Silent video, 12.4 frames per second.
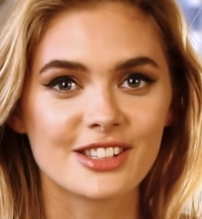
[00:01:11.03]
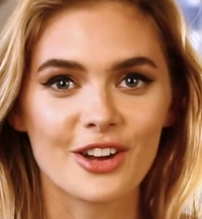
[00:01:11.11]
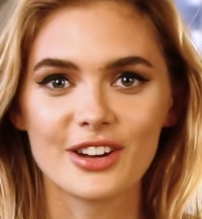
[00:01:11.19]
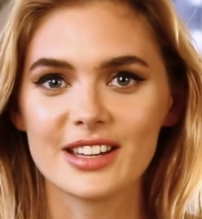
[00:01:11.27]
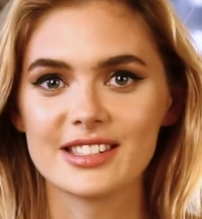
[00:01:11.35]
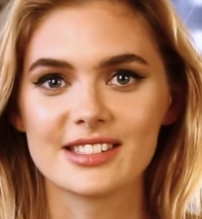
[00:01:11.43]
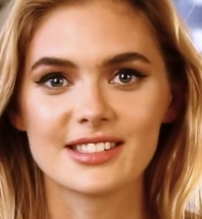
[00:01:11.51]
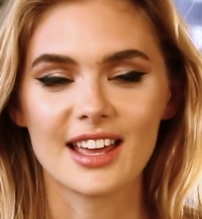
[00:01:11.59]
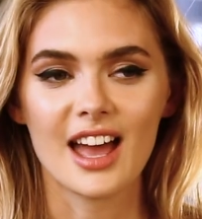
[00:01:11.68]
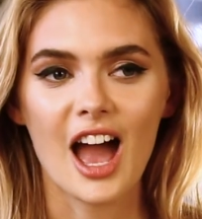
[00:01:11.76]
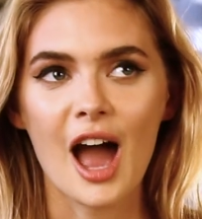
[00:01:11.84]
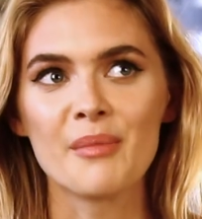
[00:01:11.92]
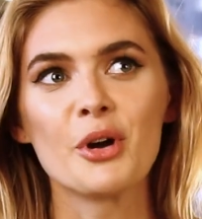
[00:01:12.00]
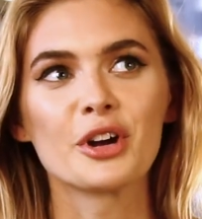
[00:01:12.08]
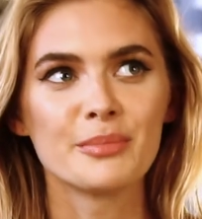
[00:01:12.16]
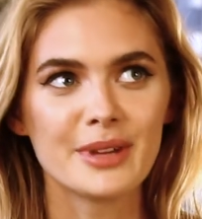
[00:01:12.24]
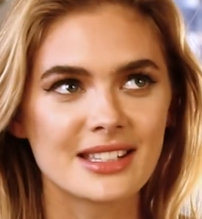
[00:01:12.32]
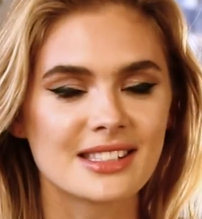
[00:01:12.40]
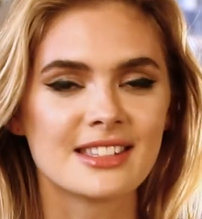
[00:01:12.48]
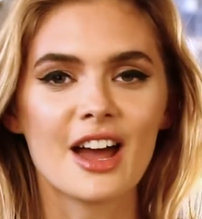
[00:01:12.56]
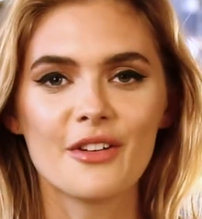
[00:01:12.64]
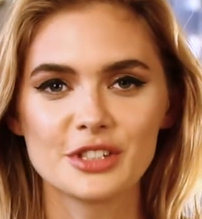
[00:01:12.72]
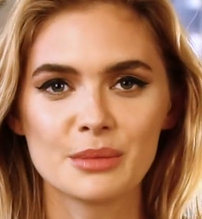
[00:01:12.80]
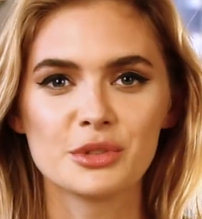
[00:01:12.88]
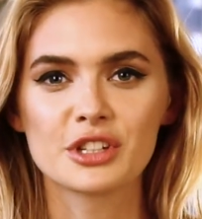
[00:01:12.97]
So I'm not going to be as
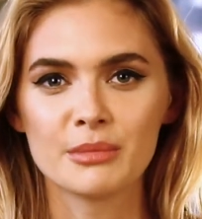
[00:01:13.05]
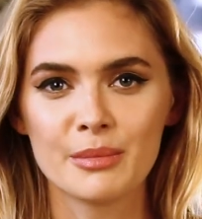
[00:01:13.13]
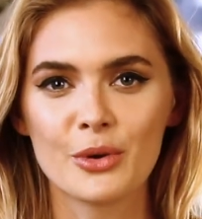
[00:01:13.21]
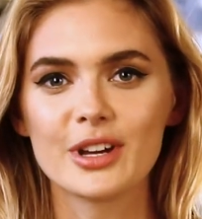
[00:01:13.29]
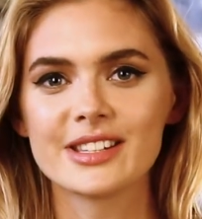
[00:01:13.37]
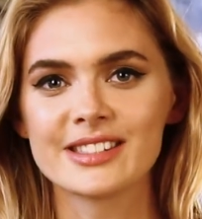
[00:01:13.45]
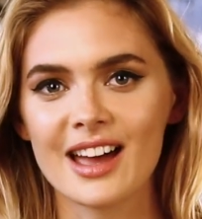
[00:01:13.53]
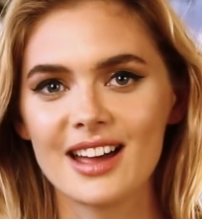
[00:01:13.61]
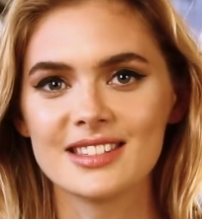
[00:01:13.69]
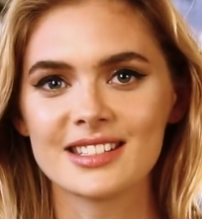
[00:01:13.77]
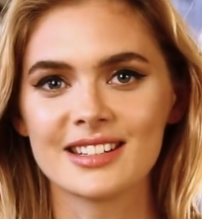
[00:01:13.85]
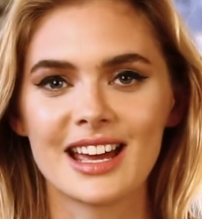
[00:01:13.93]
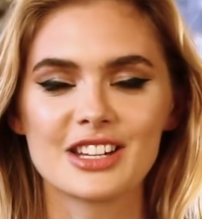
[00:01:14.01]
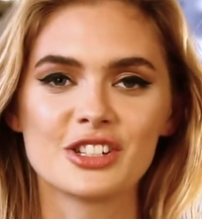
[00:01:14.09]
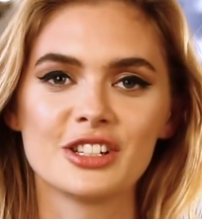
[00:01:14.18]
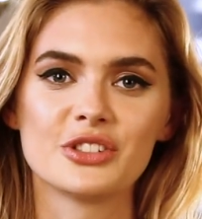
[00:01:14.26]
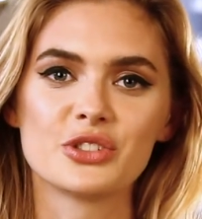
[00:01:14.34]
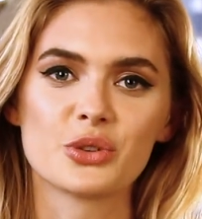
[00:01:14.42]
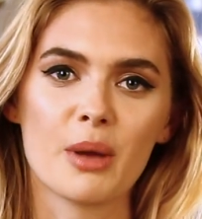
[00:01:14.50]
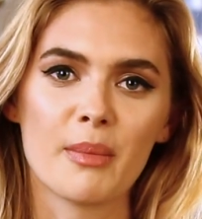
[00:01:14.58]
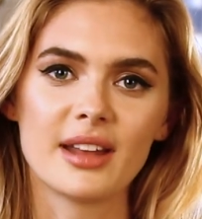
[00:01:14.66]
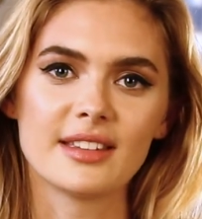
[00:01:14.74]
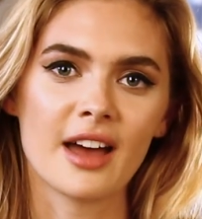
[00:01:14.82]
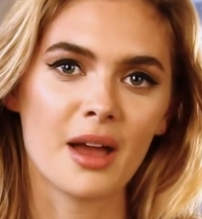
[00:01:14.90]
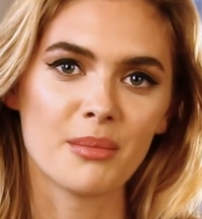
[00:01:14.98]
nervous. I'm just going to be more excited and actually enjoying my
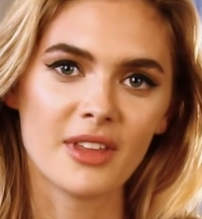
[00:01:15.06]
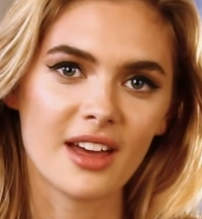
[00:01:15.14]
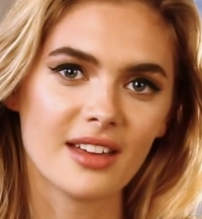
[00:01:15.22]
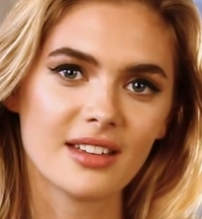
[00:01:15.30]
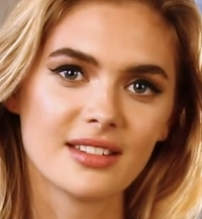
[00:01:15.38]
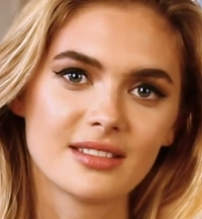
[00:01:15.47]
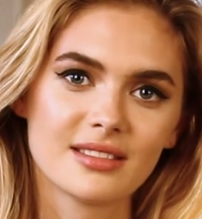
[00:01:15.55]
time there.